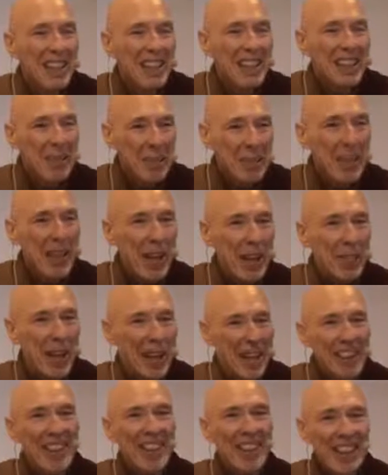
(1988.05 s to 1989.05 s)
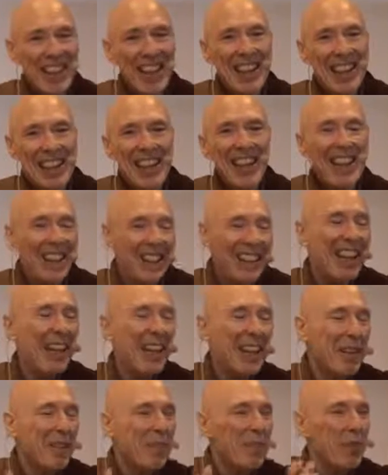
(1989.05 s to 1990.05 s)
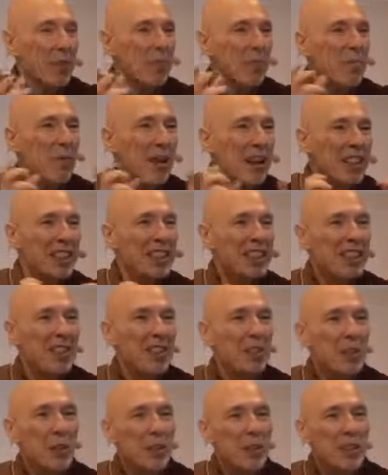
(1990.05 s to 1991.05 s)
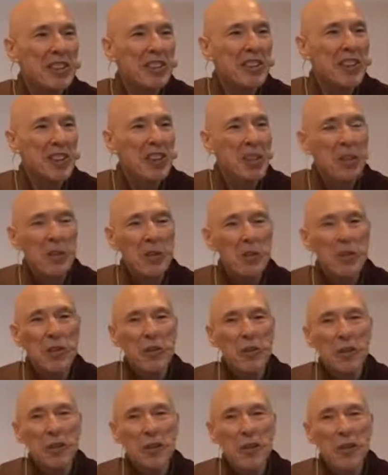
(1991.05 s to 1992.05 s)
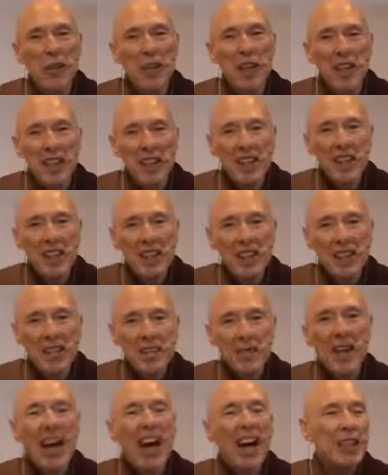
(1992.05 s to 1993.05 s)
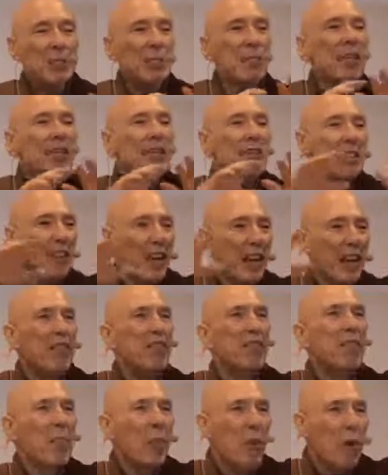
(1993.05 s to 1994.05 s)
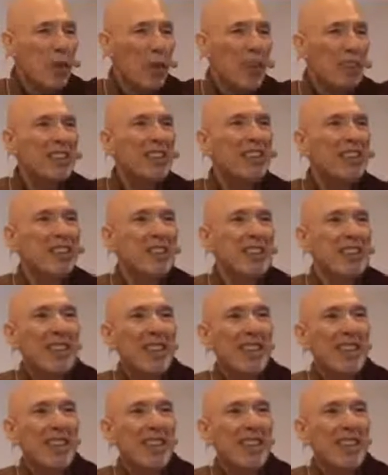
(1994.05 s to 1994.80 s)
It became like the in thing for the monks to do is to go to the hospitals, have the morgues,